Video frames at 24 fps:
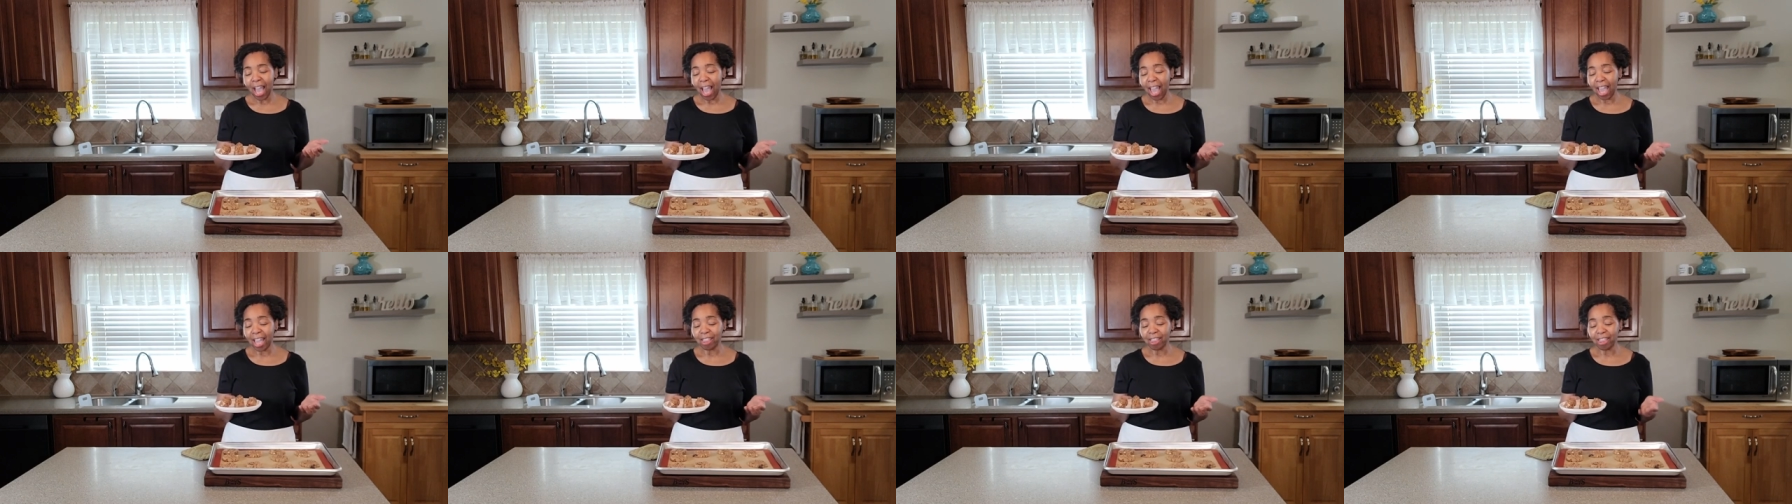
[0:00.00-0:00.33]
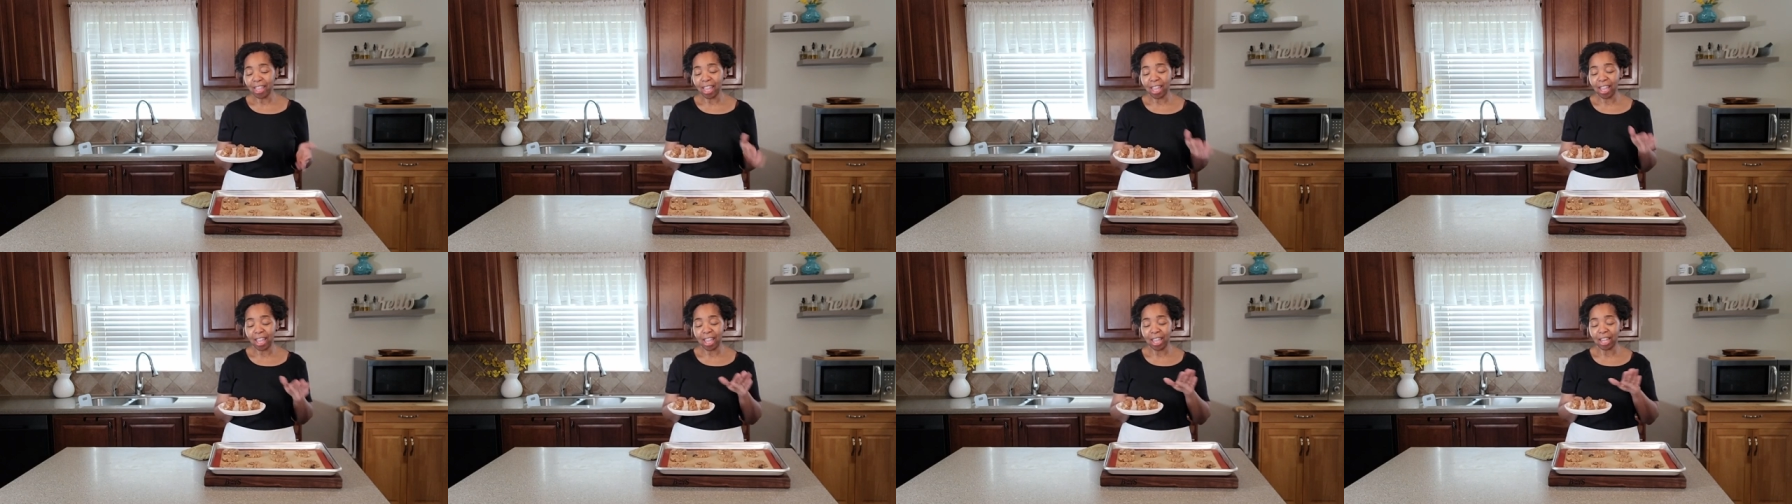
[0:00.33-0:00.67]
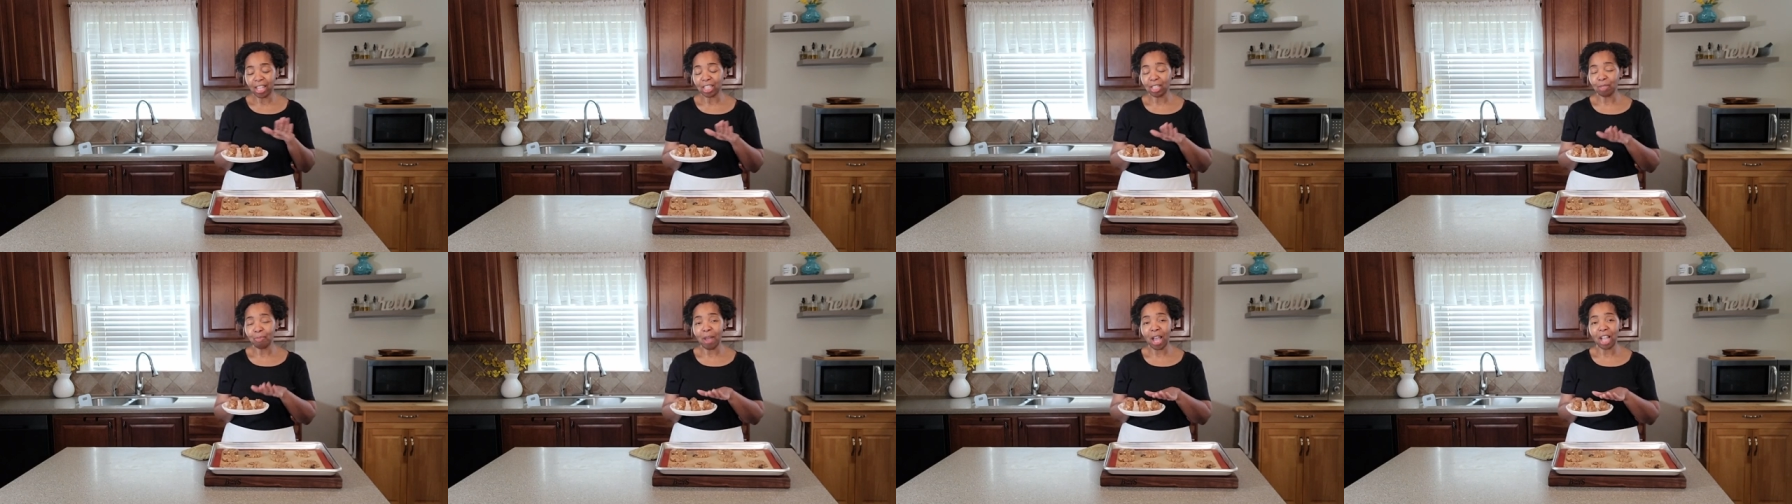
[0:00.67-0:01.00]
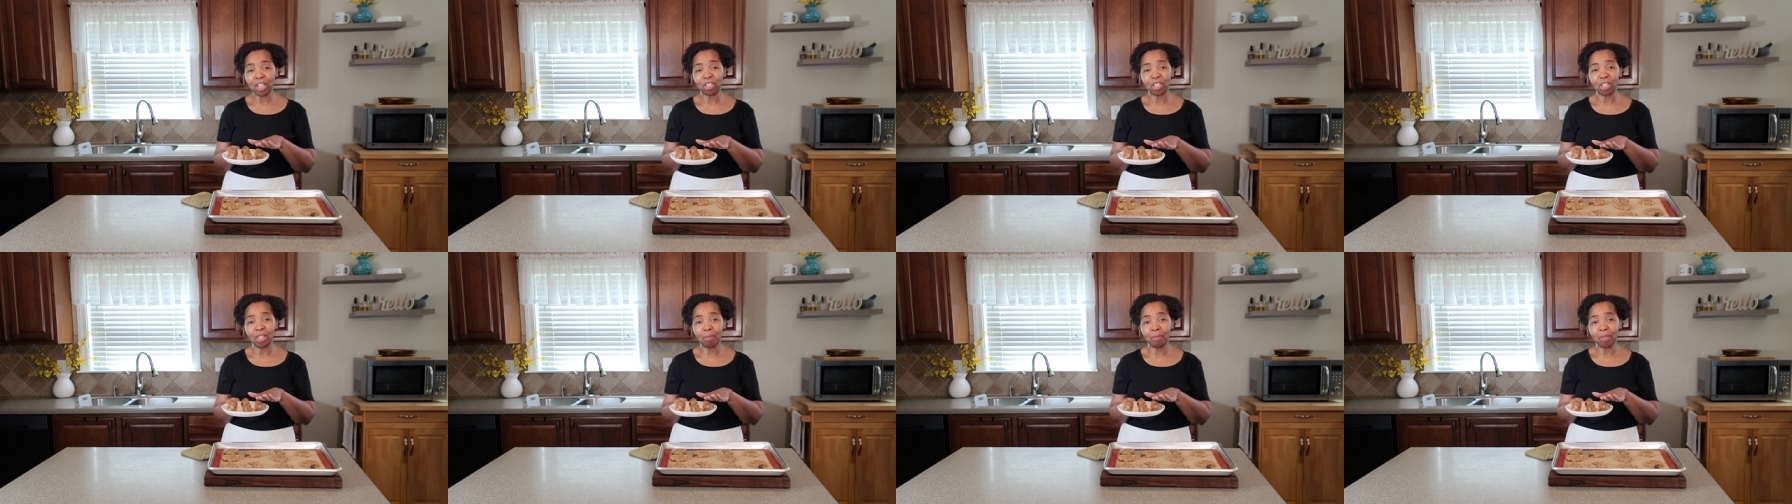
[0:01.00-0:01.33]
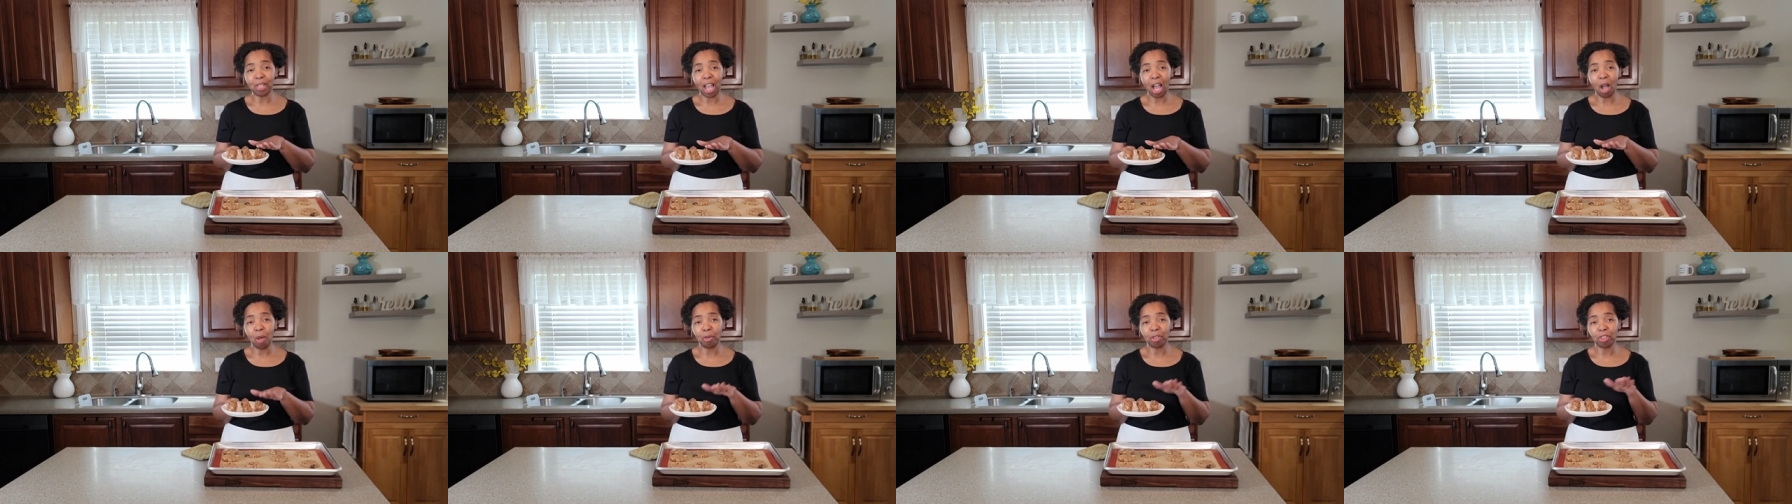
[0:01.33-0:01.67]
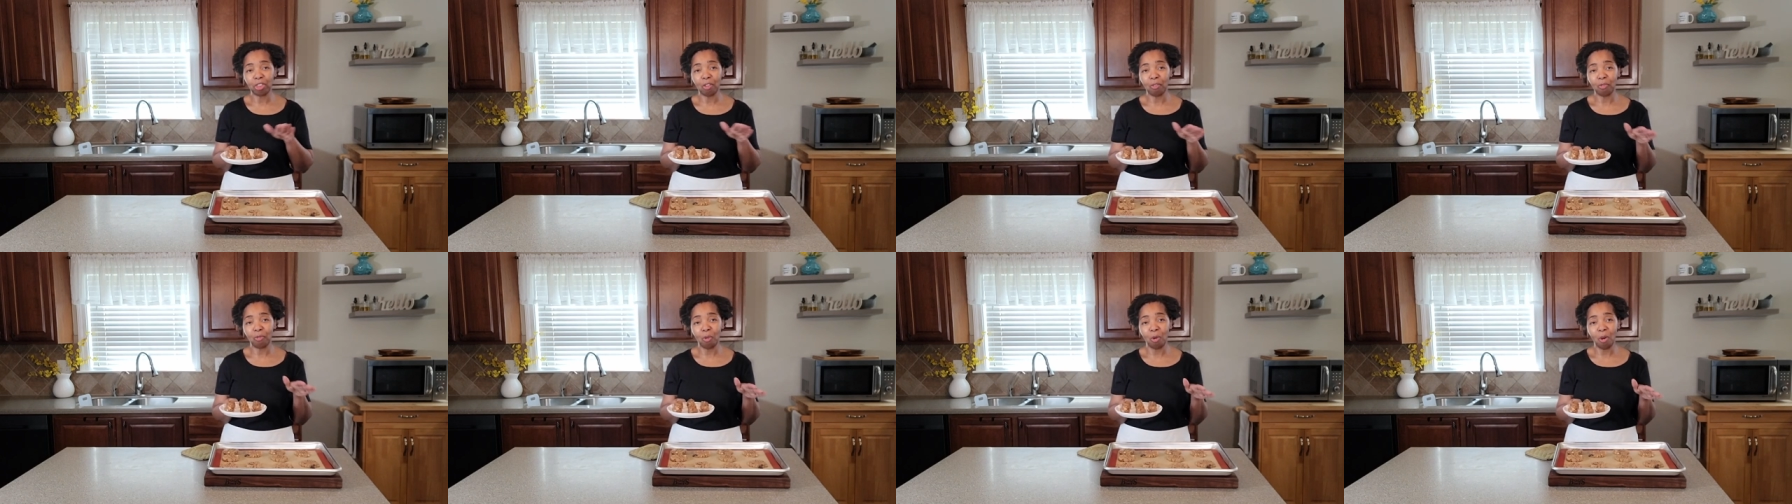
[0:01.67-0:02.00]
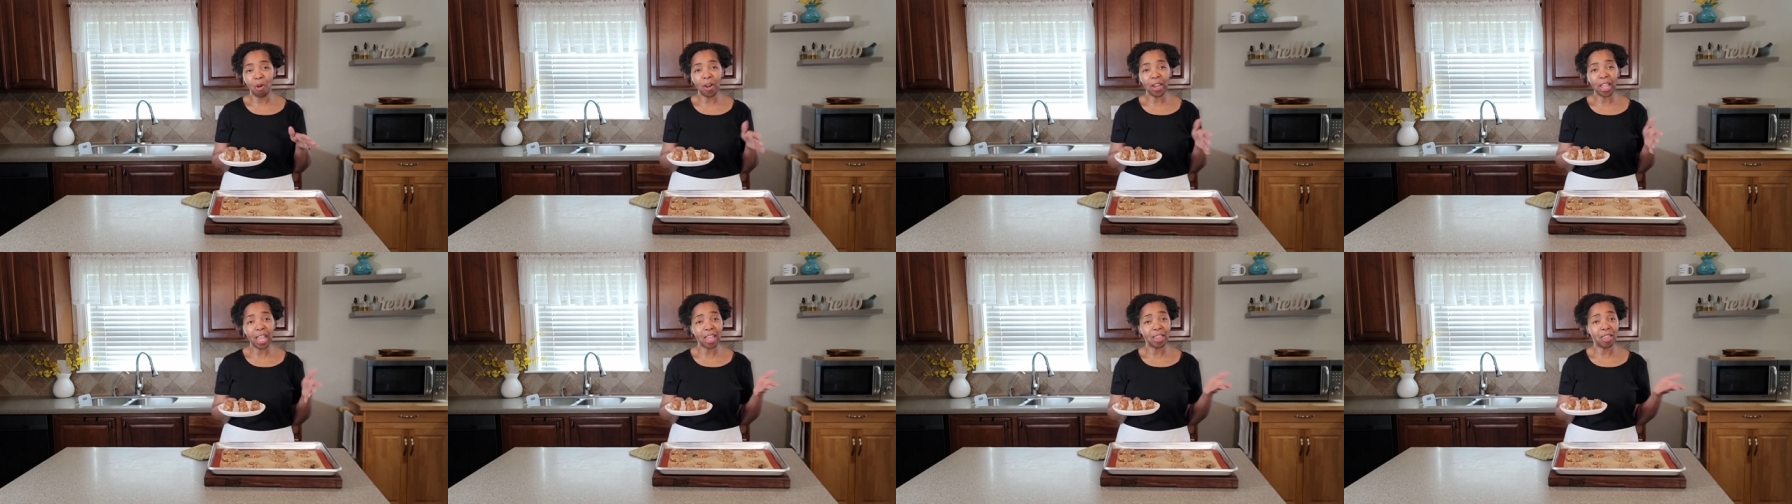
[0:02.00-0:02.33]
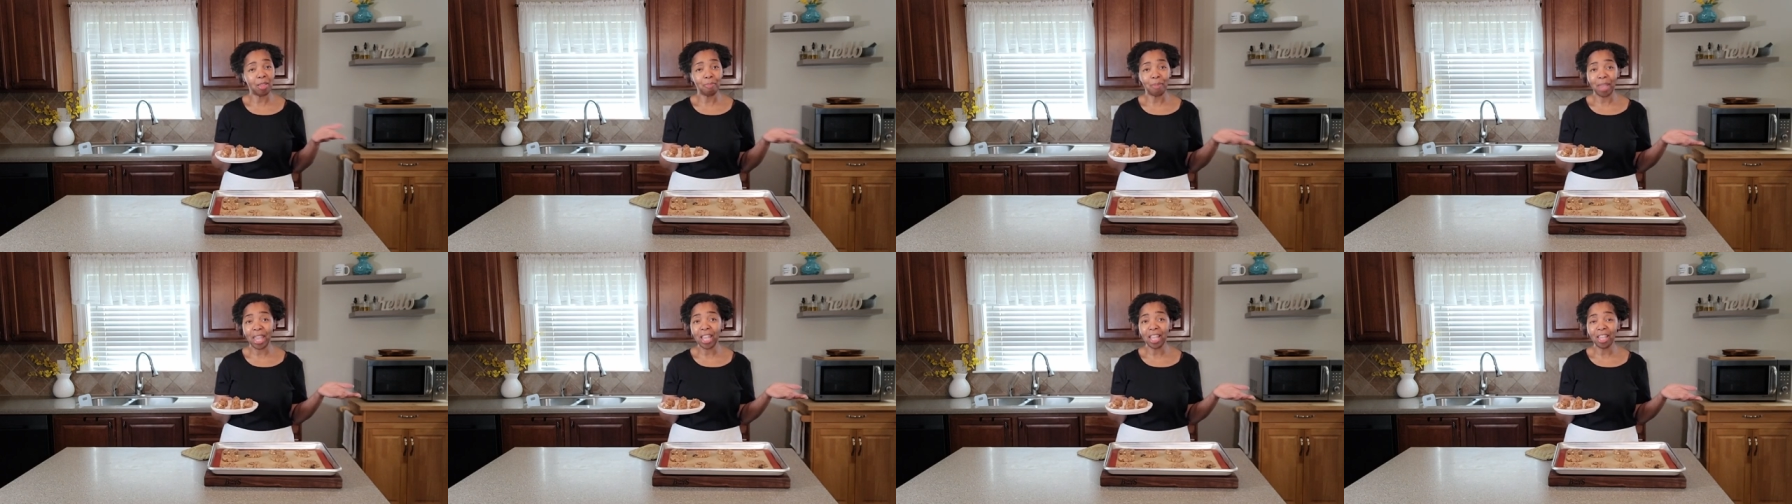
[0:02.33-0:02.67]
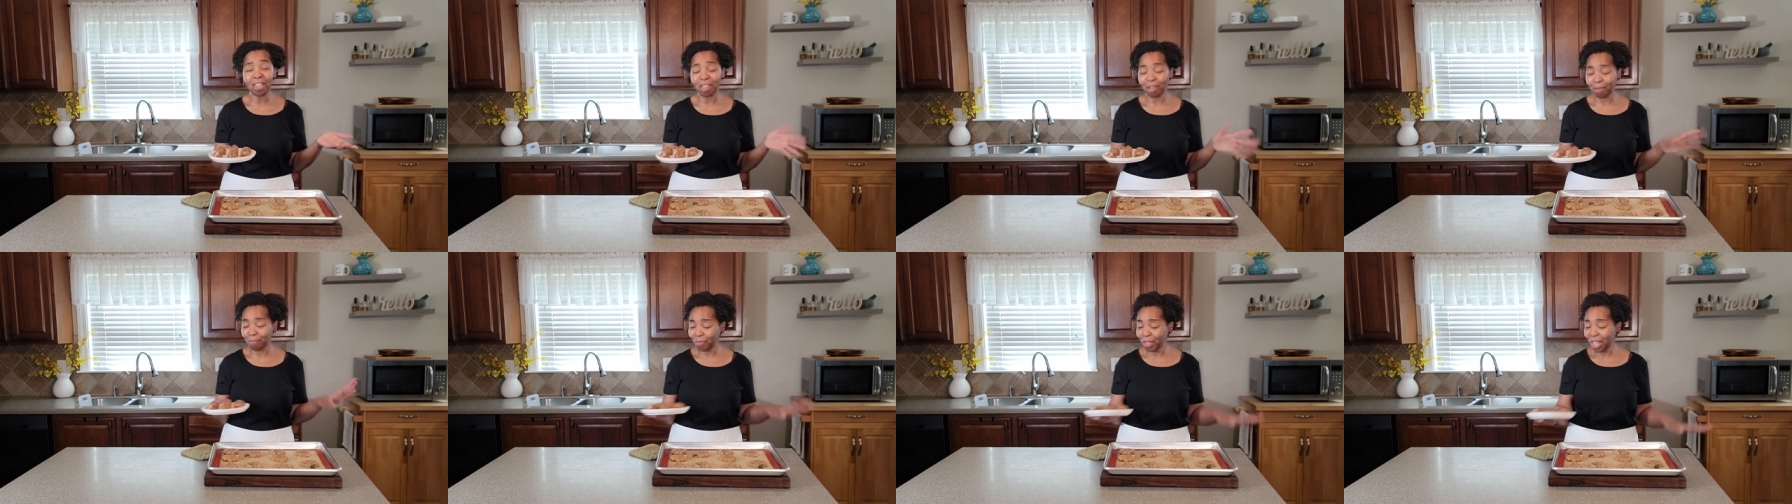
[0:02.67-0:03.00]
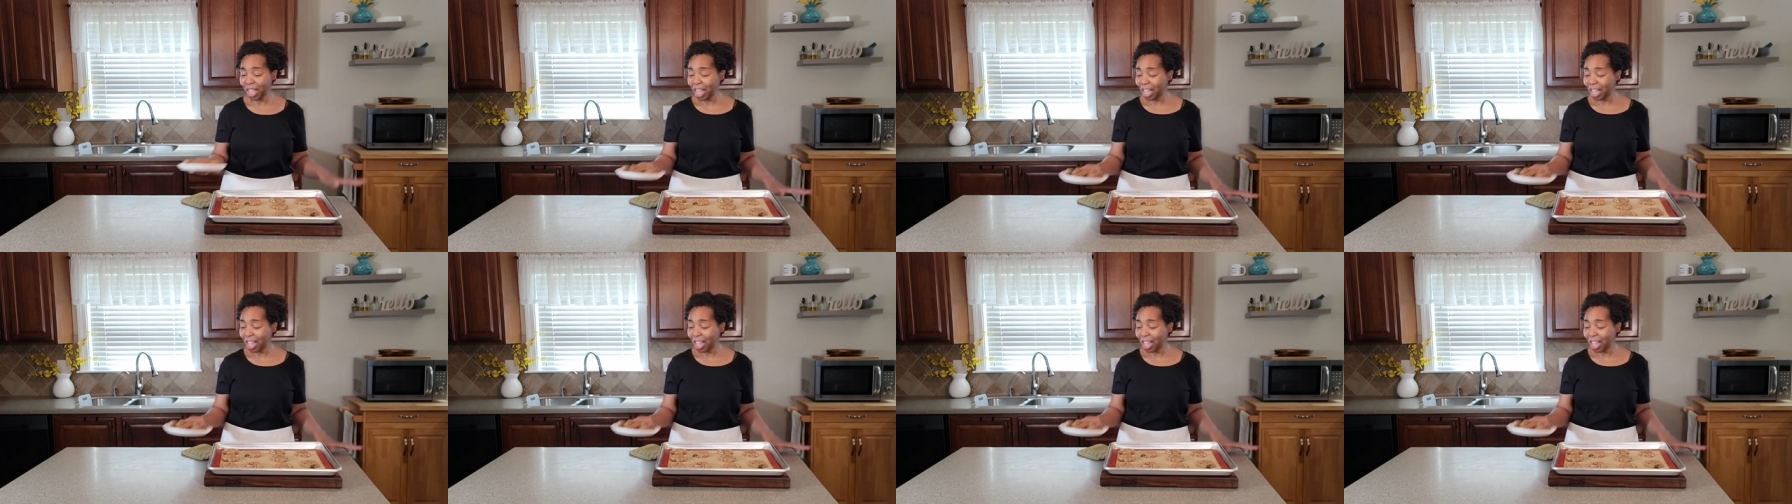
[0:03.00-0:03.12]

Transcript: and then smashing them down with the fork and then baking them.